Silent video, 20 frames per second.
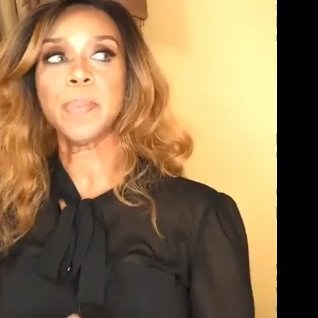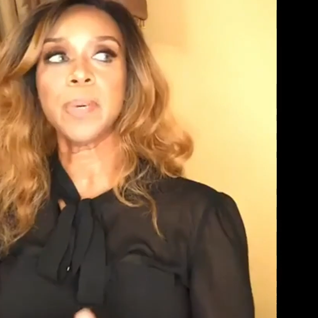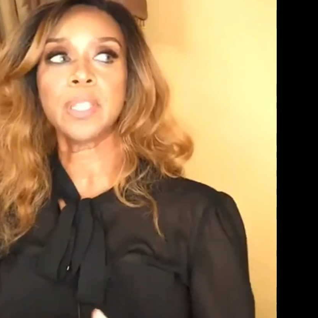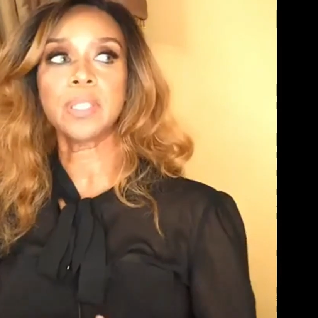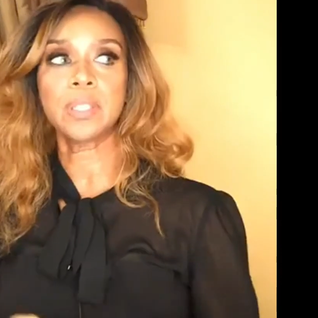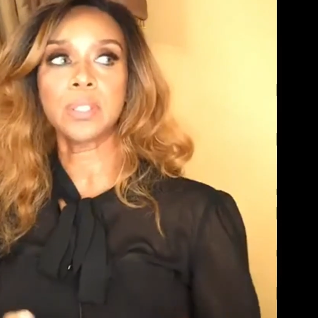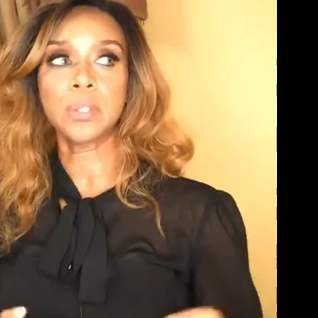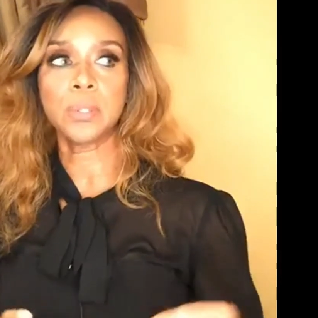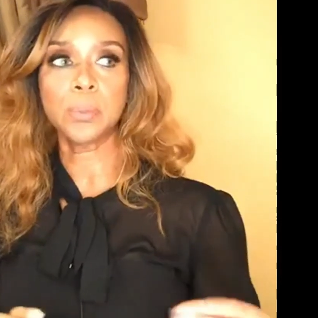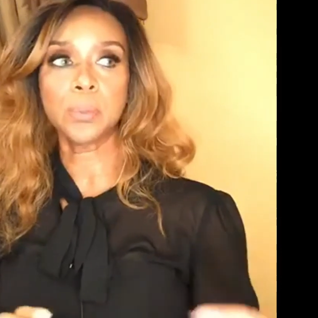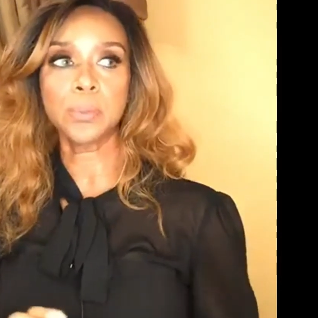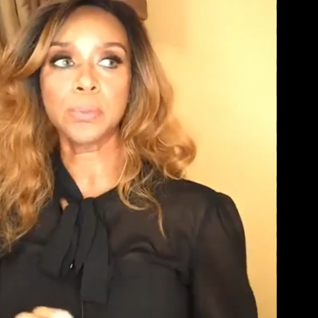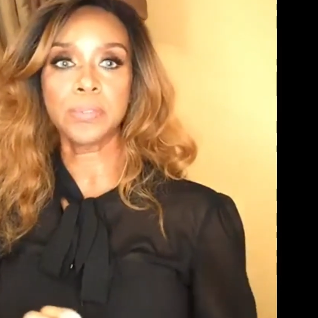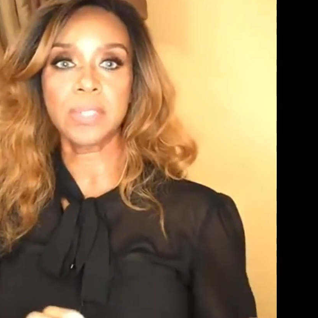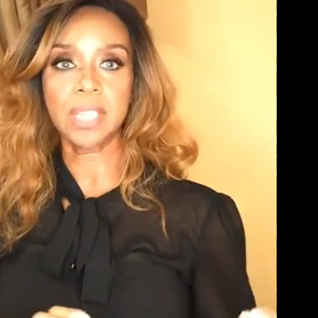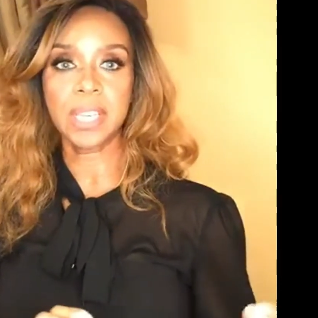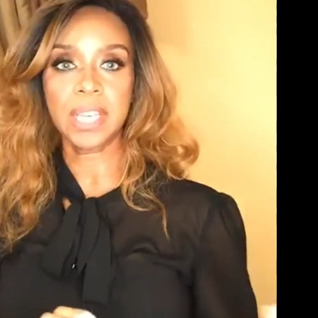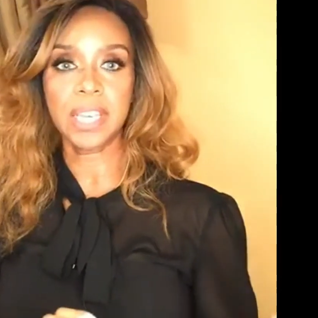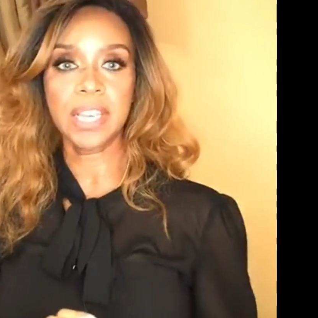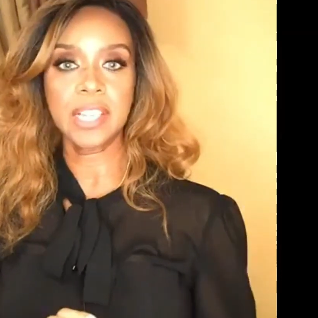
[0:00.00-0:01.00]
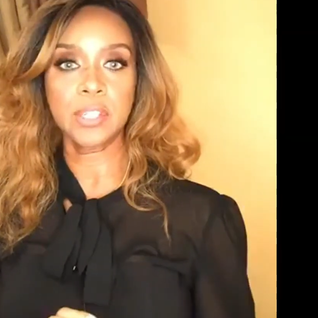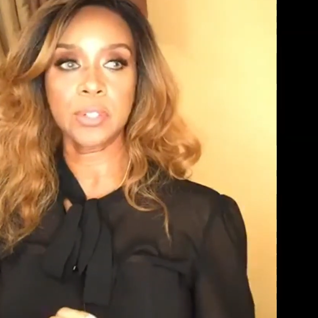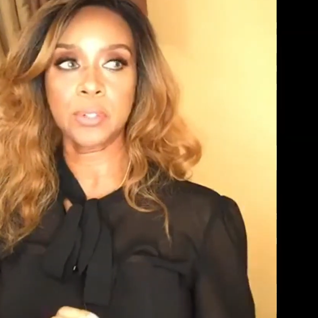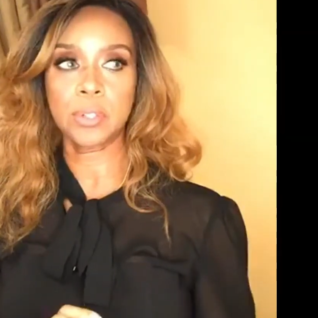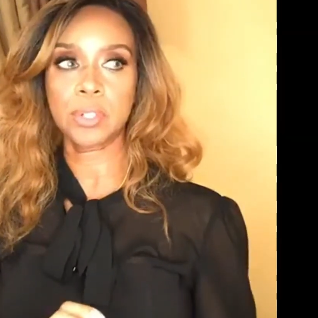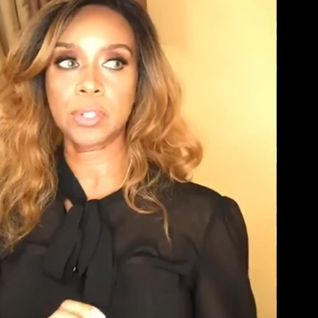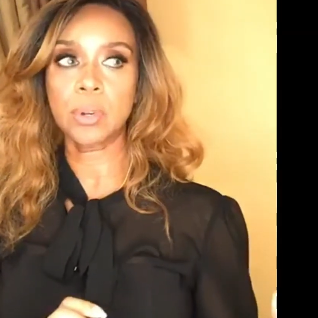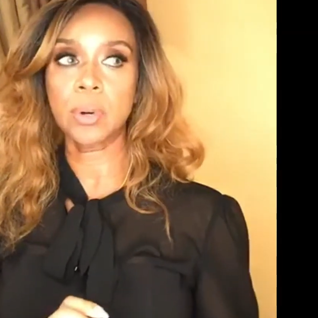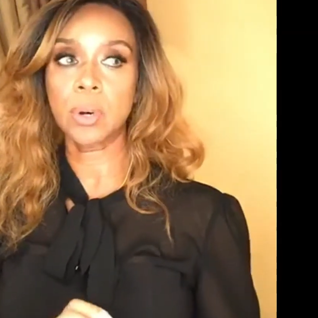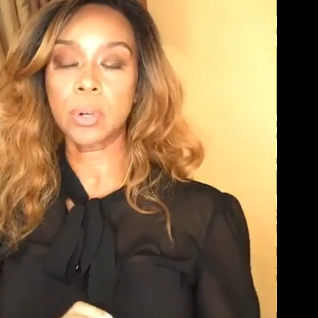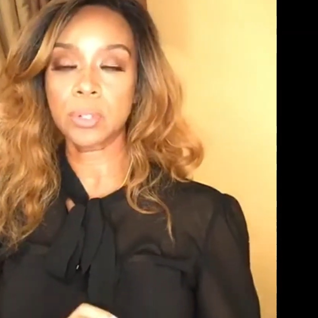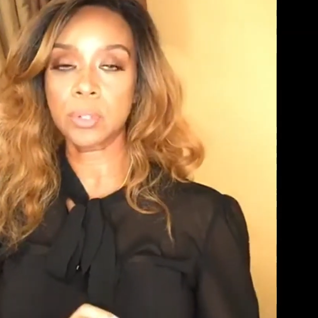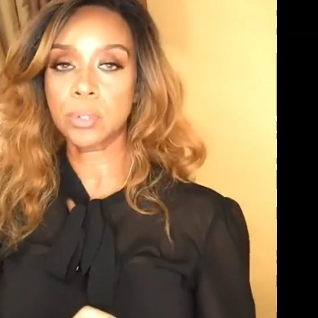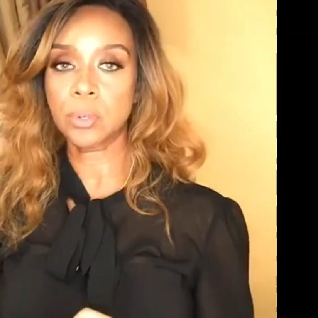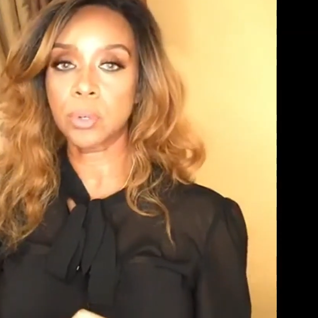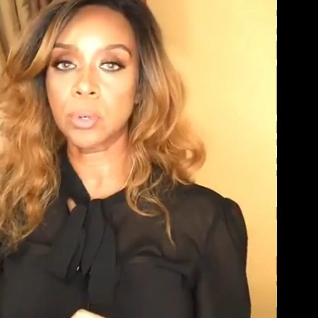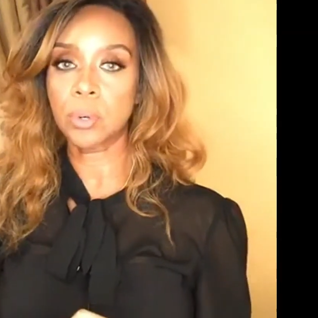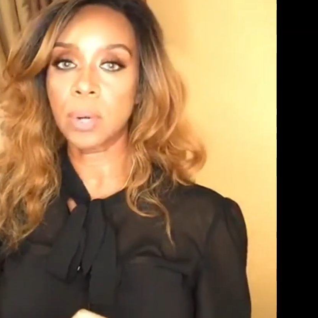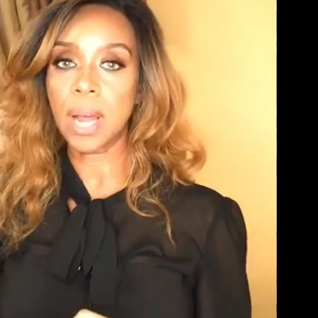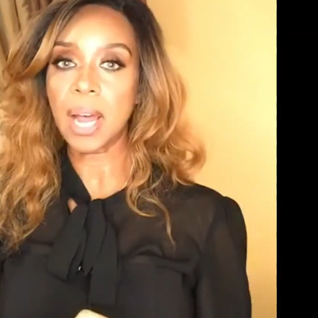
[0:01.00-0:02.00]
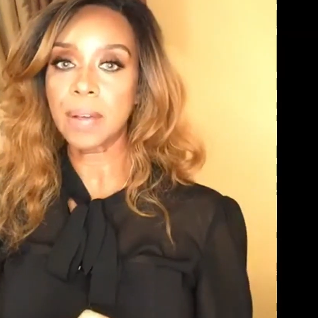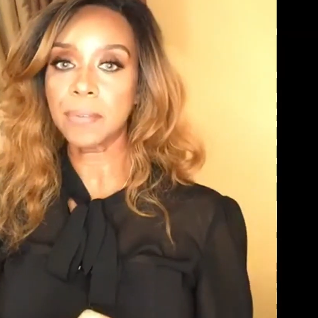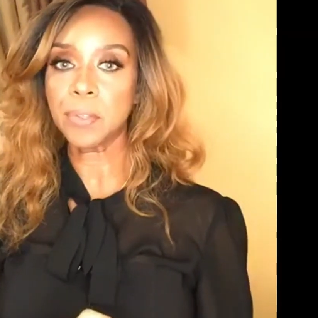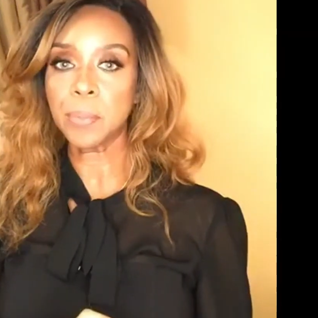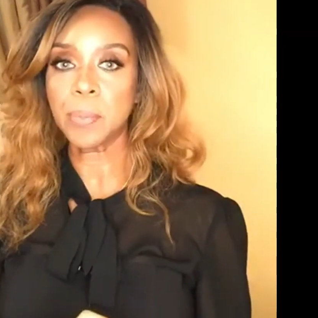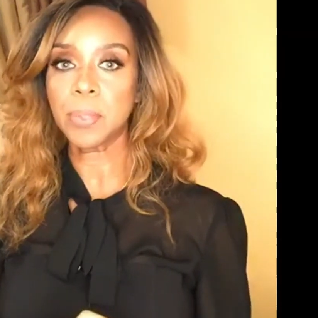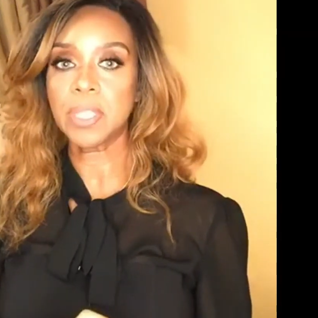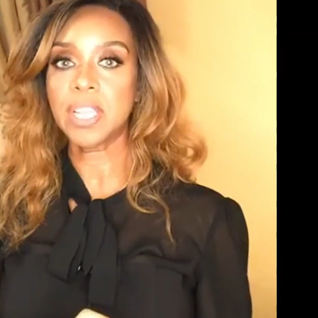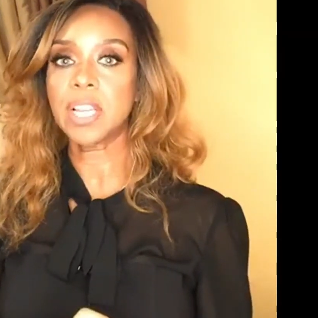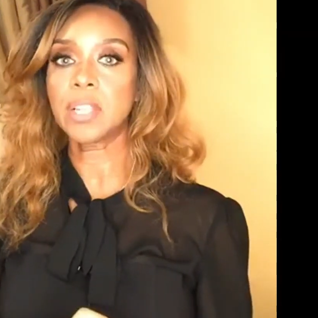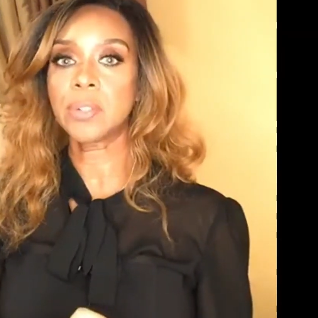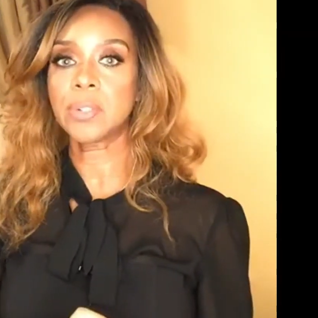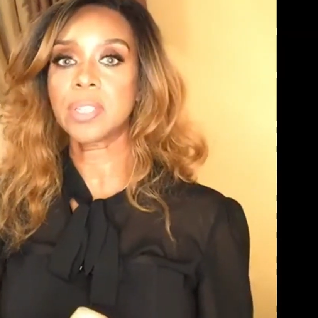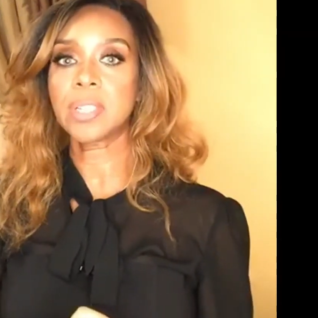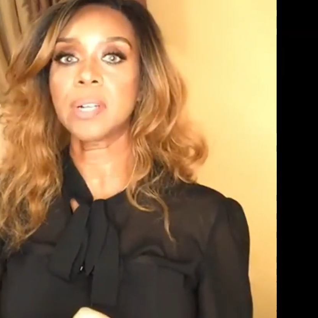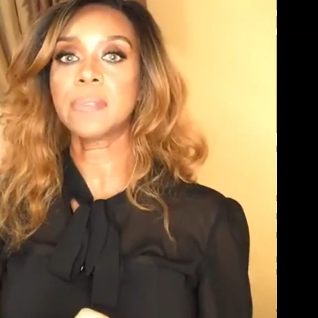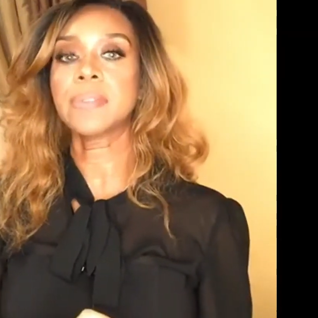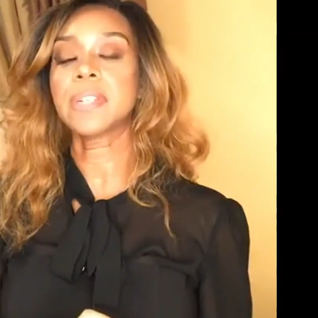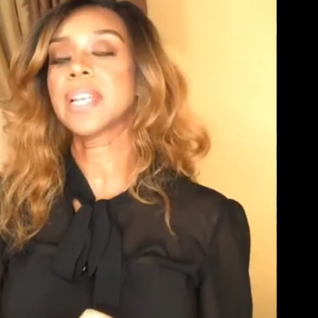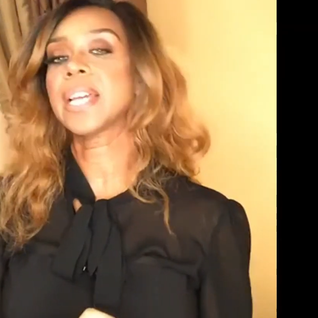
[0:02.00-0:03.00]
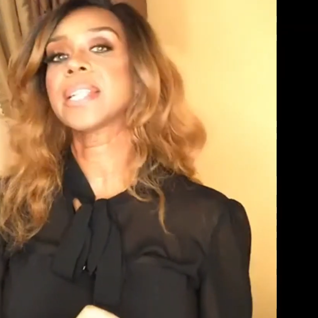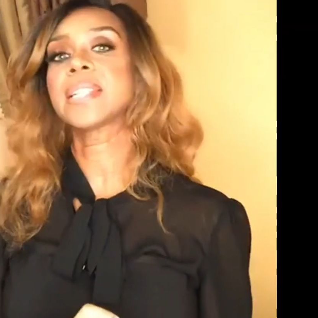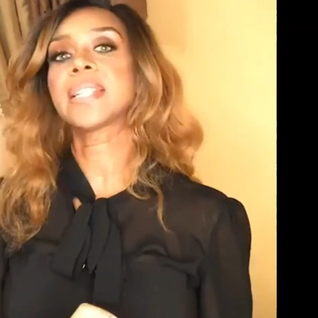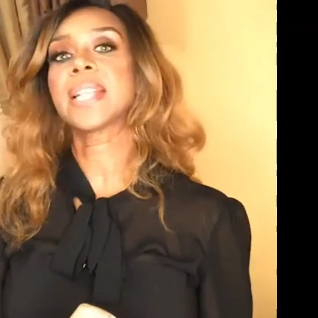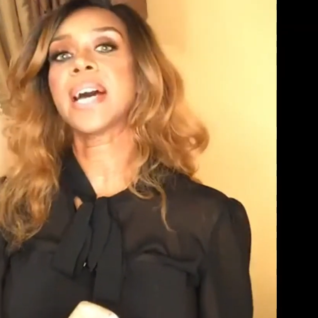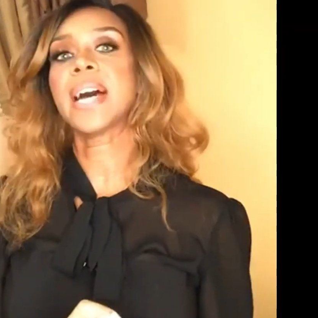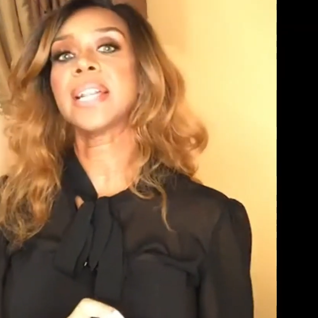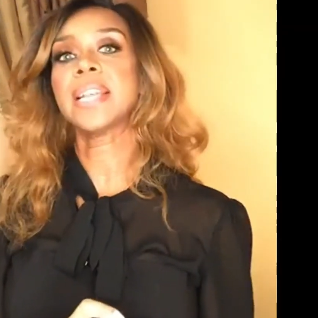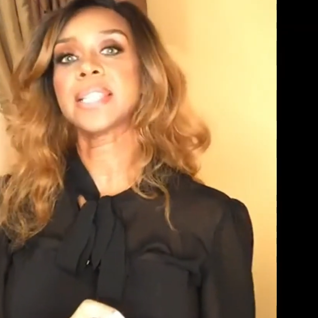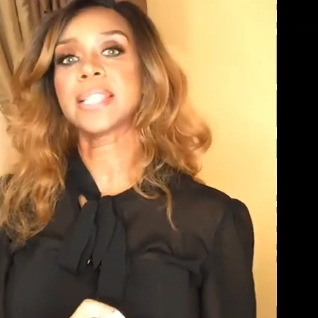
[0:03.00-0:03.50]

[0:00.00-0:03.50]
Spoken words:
but the UVAs, you also have to protect yourself against that.